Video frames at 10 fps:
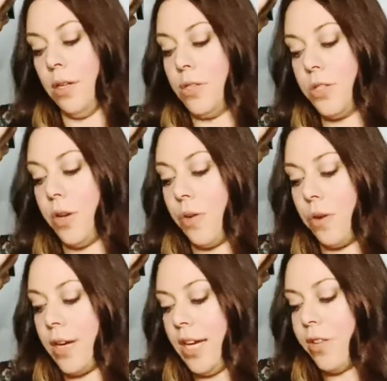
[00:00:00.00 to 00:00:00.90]

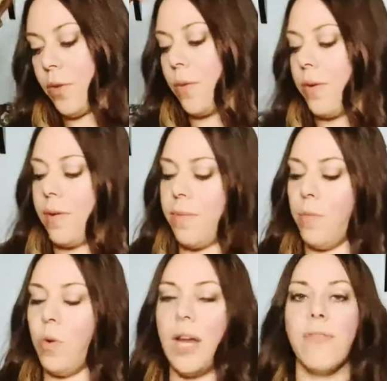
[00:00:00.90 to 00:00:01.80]
So either,
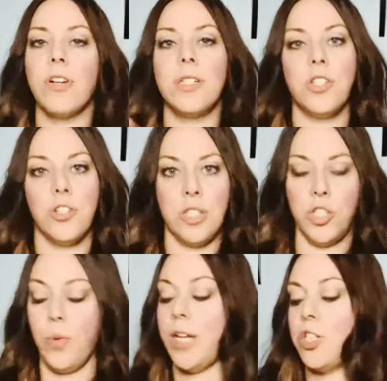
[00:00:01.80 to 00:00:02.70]
whatever is your
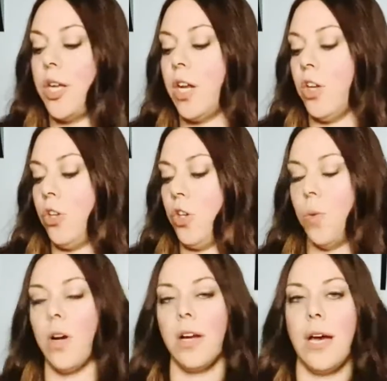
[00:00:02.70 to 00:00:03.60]
situation,
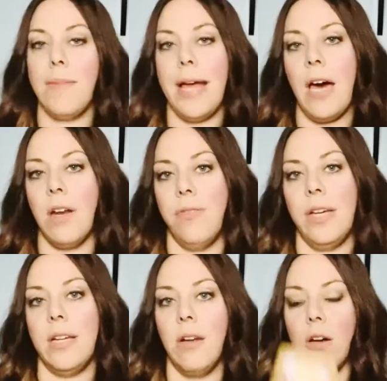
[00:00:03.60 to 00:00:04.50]
you are coming out of
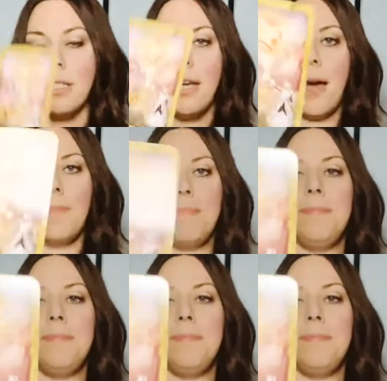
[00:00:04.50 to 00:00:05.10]
it on top.